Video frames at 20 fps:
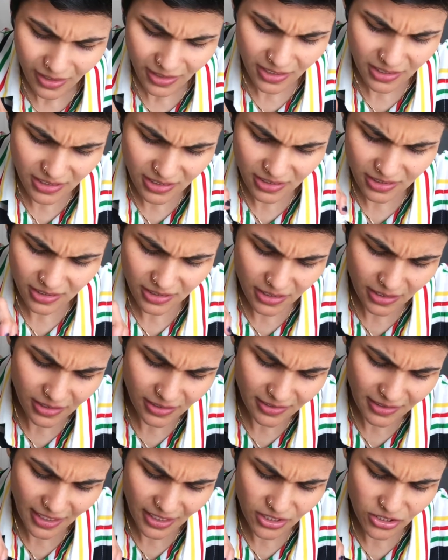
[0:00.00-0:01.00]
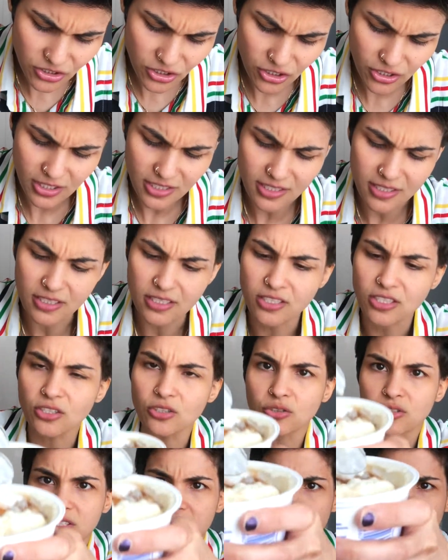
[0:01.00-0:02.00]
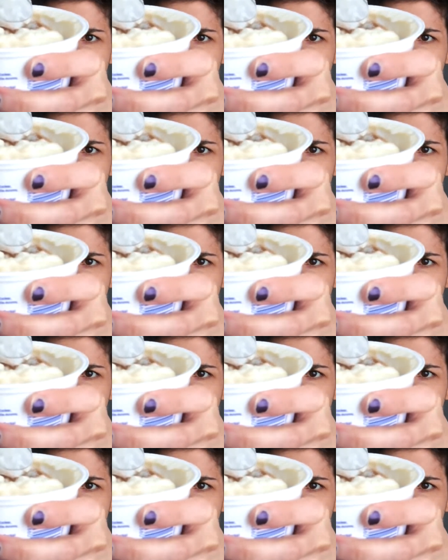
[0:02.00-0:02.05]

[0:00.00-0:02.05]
This texture is, you see